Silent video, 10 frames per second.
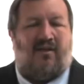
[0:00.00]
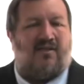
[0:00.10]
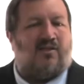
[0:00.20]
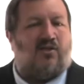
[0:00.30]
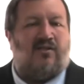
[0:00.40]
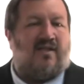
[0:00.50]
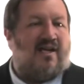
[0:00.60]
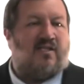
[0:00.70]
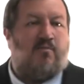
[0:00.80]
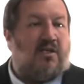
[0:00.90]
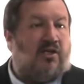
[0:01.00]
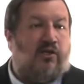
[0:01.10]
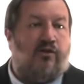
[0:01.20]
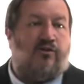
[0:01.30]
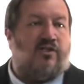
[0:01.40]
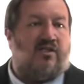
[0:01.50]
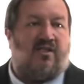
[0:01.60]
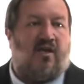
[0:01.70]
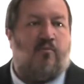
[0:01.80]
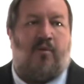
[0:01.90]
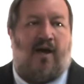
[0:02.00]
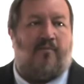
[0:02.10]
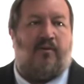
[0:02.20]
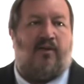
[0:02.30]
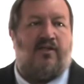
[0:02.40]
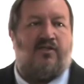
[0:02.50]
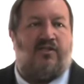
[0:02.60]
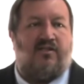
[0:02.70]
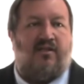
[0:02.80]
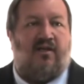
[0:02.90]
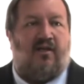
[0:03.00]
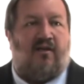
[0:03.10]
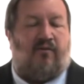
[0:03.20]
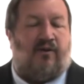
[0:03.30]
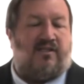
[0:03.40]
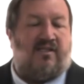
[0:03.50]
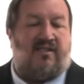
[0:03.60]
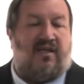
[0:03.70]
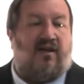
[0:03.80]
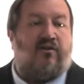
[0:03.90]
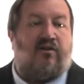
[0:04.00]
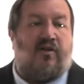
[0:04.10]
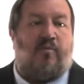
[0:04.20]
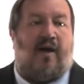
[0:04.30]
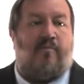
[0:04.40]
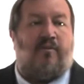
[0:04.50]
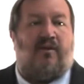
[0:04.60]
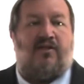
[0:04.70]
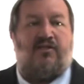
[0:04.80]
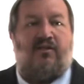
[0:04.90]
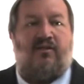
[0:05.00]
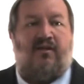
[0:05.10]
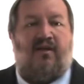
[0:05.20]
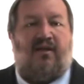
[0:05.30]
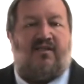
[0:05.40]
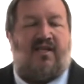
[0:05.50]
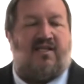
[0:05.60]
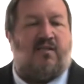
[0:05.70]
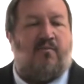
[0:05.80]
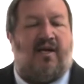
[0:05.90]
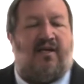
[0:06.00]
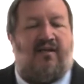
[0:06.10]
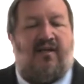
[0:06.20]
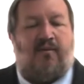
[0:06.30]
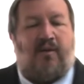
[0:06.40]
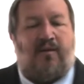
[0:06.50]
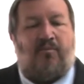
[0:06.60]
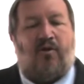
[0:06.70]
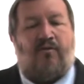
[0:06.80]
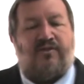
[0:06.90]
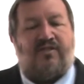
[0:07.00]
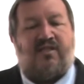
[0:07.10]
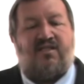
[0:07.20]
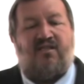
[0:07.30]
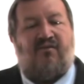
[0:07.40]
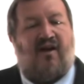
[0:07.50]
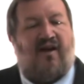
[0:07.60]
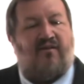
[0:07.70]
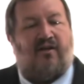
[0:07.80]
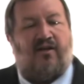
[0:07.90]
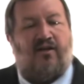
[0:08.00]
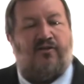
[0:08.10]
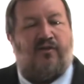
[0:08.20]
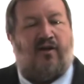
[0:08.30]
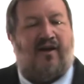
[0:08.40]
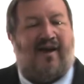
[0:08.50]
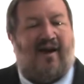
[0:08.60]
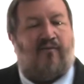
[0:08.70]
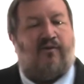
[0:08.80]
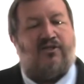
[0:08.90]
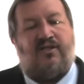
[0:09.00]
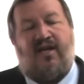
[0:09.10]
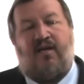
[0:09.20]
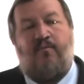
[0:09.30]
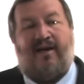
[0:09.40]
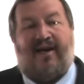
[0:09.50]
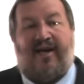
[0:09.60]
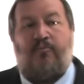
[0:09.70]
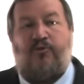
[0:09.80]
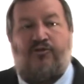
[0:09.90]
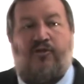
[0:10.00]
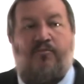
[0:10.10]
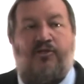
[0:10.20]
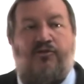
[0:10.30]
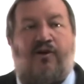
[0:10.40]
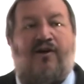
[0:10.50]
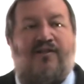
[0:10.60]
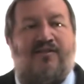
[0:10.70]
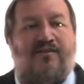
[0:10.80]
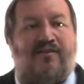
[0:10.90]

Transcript: This turns out to be huge in some populations. For instance, the elderly population, it's estimated that people over 65 in our country on average take about 8 prescription drugs.